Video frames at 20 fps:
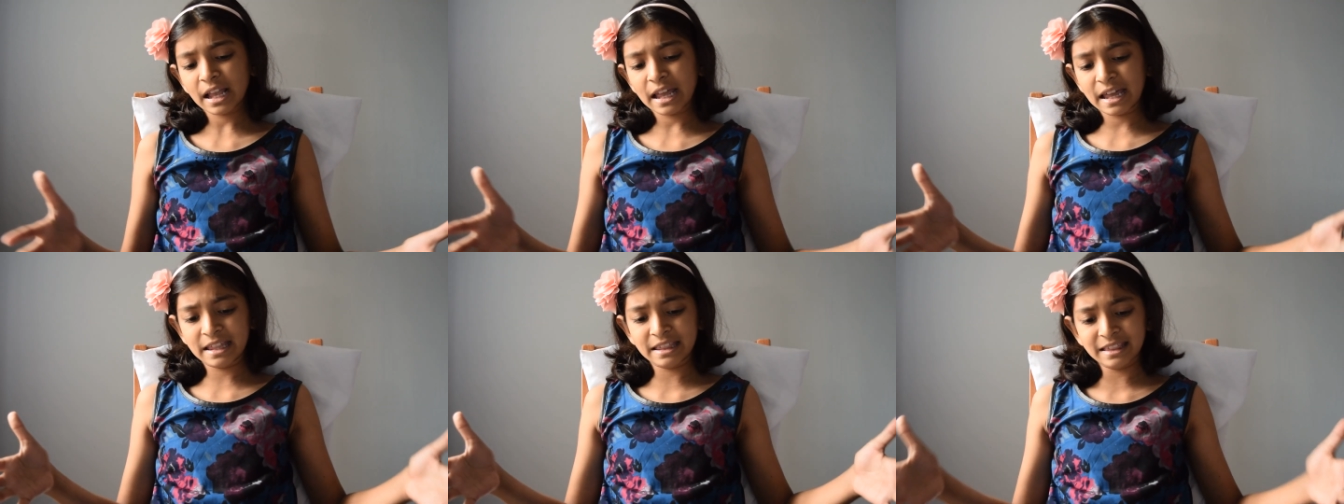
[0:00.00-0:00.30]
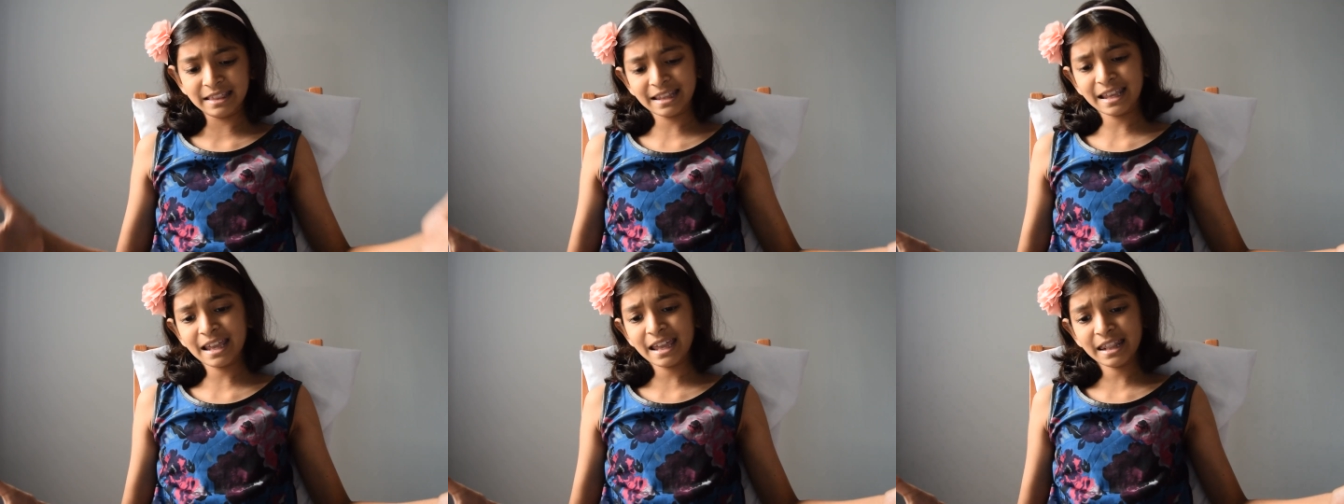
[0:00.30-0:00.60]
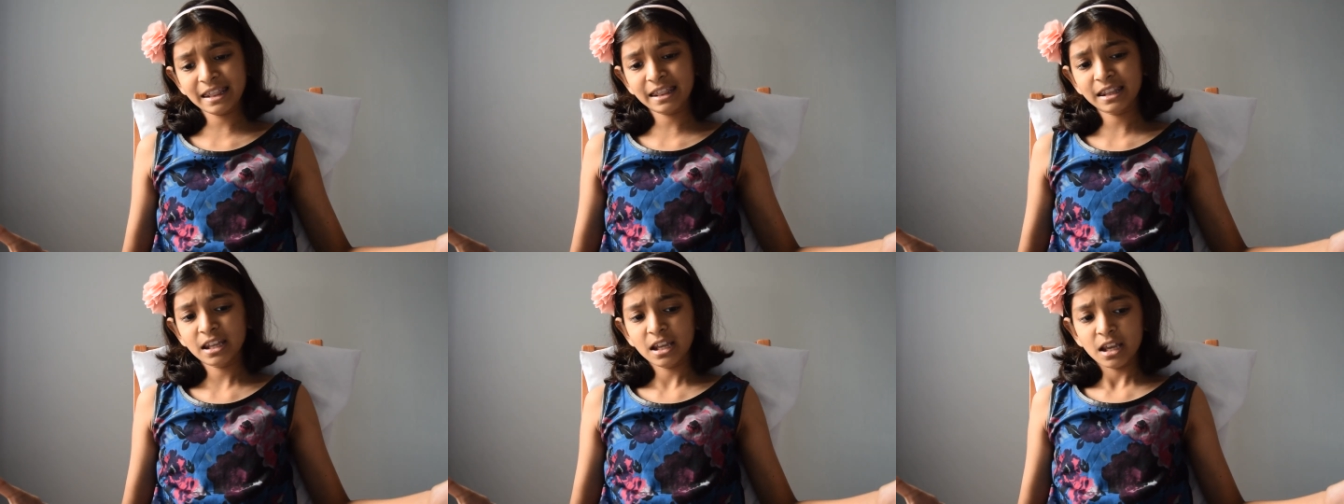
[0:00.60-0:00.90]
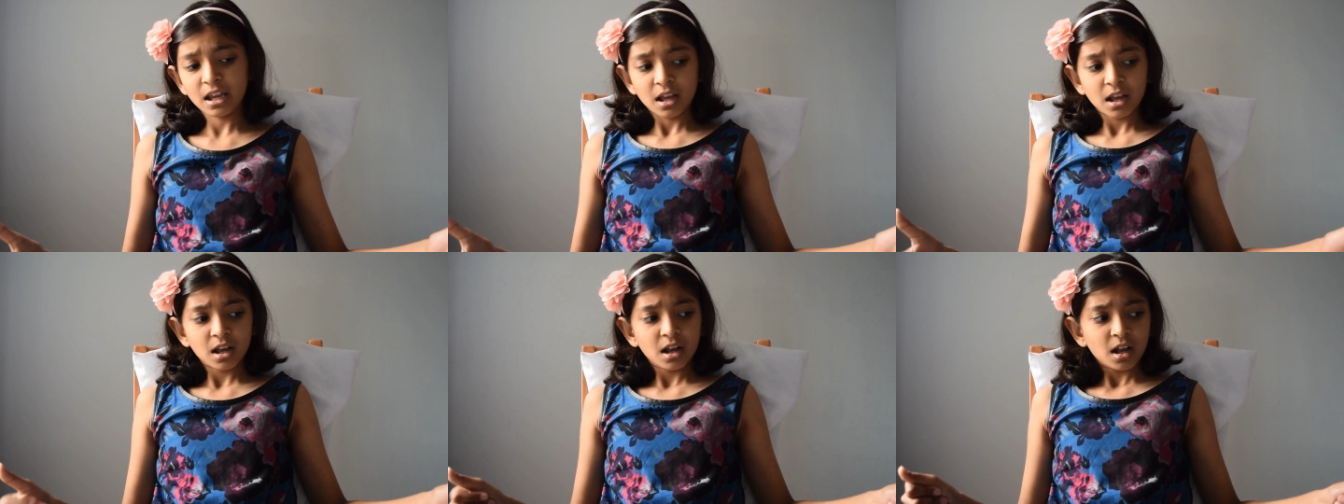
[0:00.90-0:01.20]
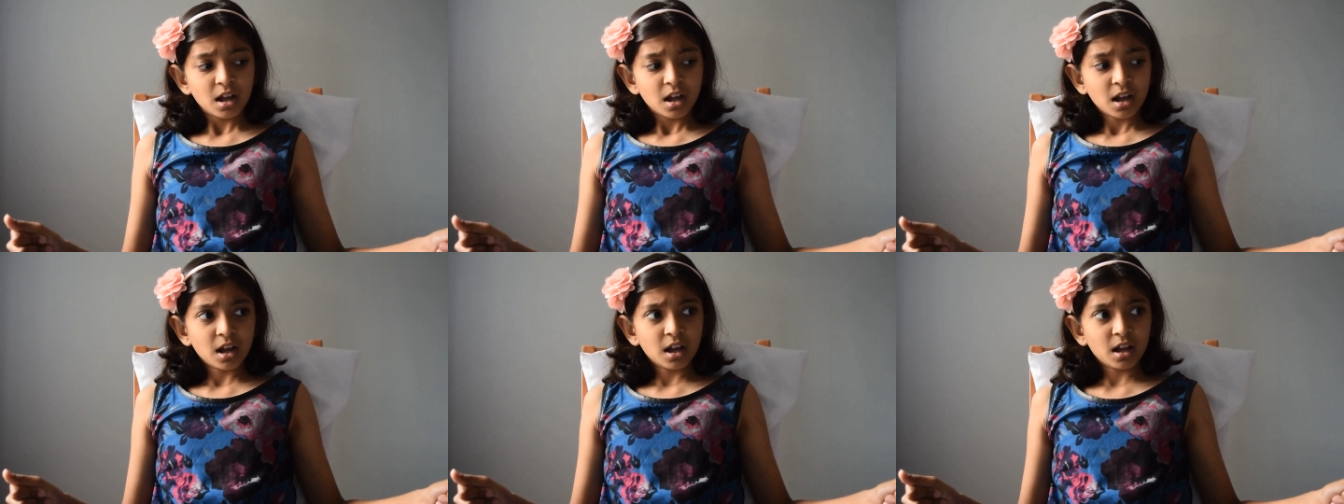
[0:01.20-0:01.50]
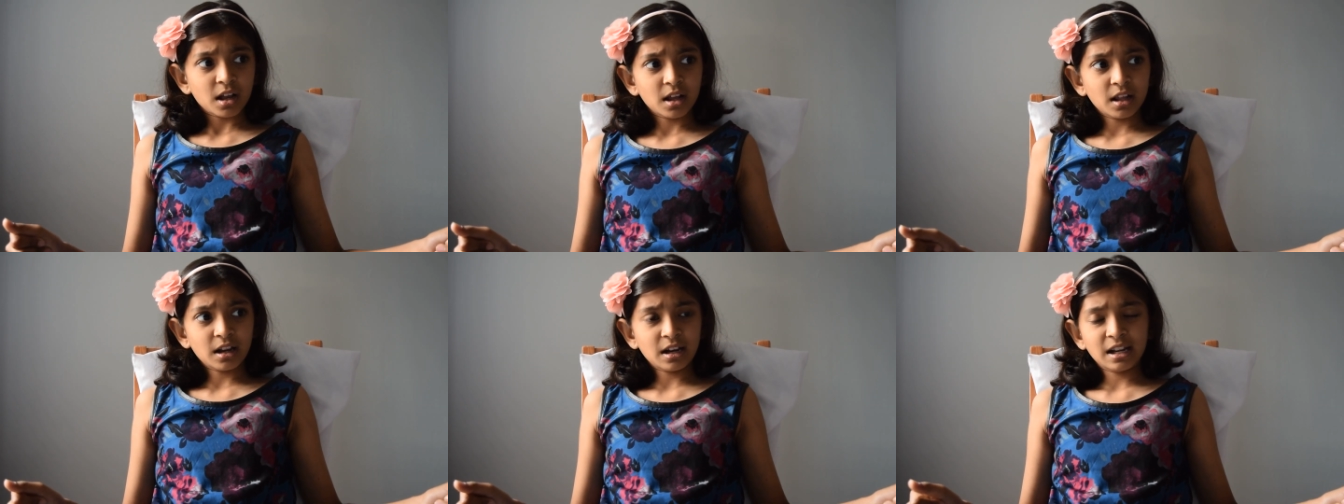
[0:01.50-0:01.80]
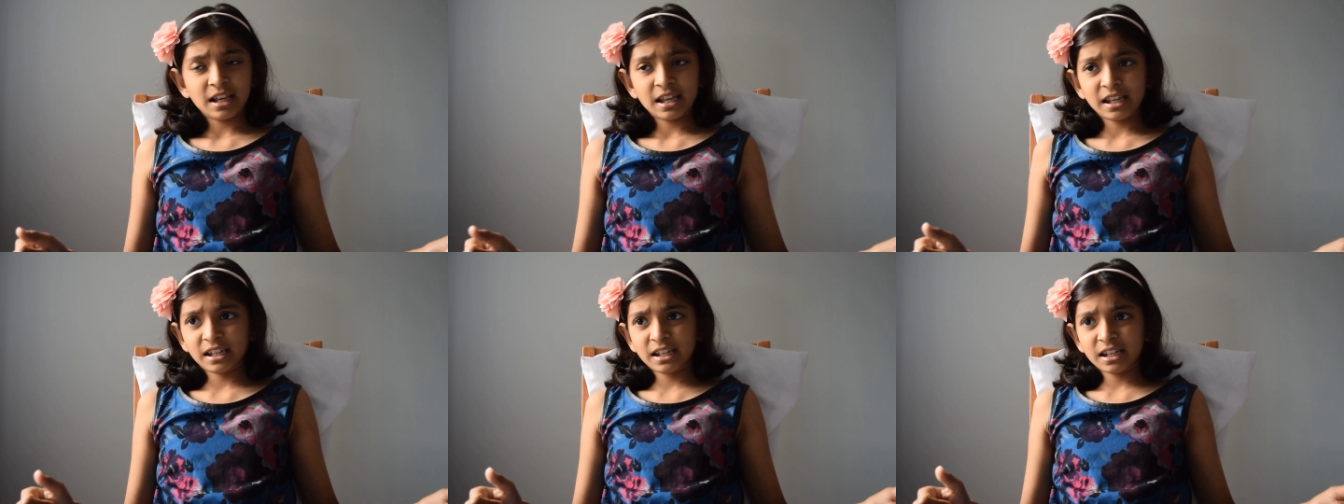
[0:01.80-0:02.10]
And then
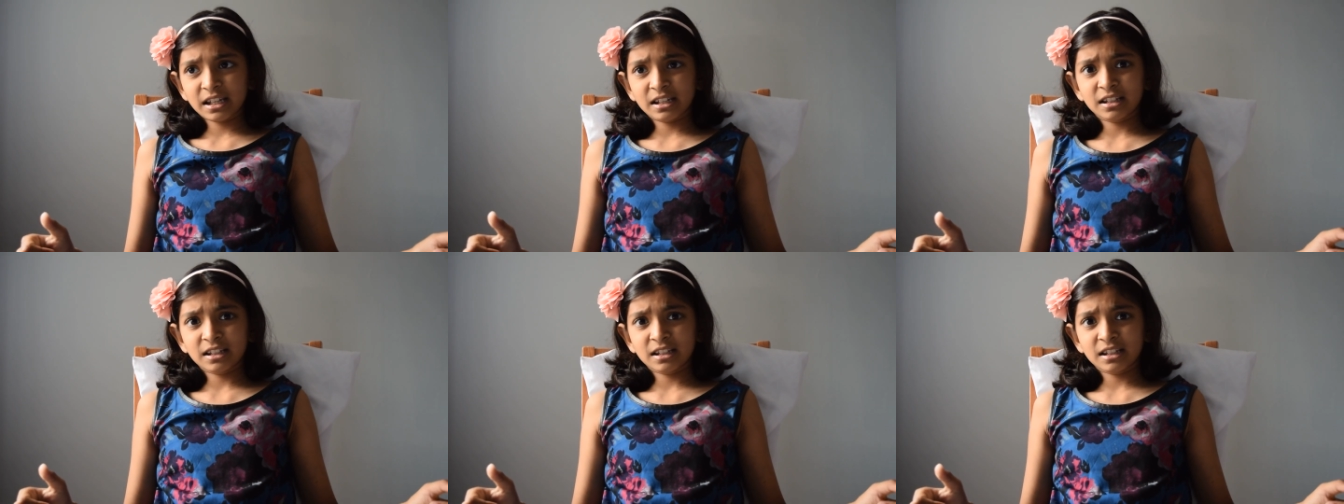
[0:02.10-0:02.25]
like